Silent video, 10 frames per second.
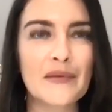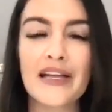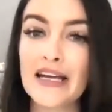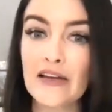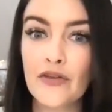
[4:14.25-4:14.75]
But
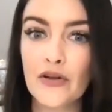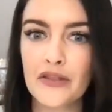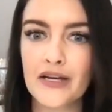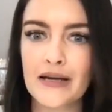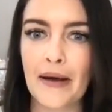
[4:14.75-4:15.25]
like, if you
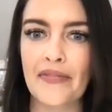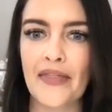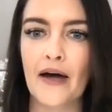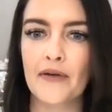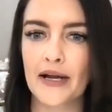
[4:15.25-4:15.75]
think about
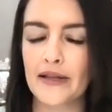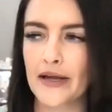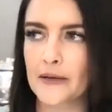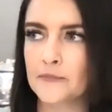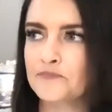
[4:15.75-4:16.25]
that, right? Like